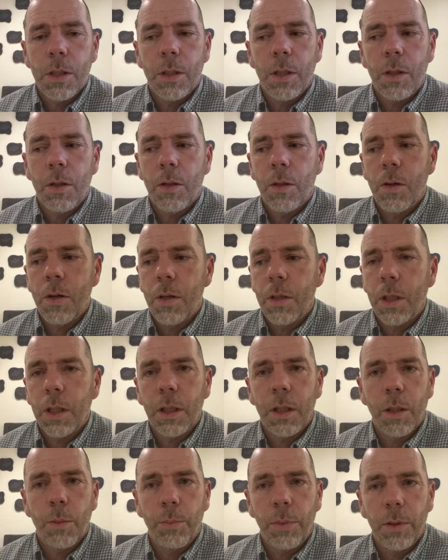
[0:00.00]
There are a
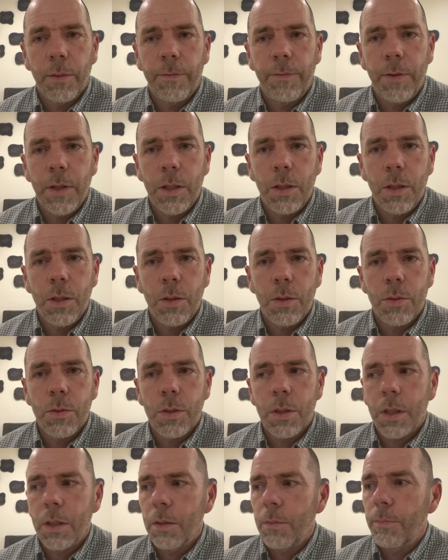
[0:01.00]
couple of
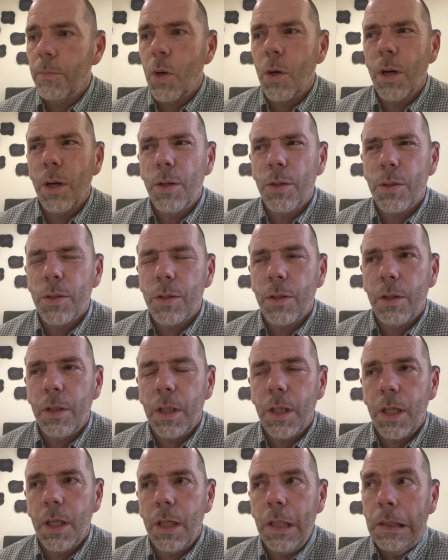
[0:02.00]
venues. March
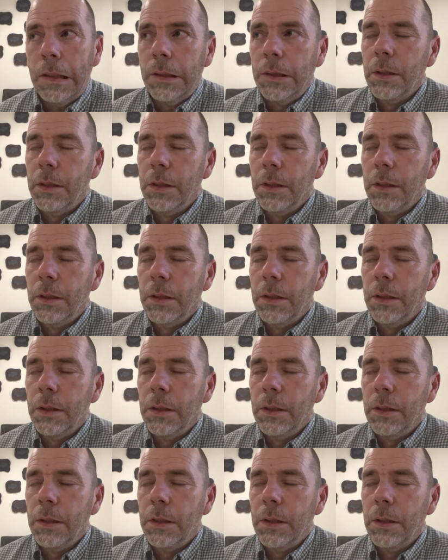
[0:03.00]
the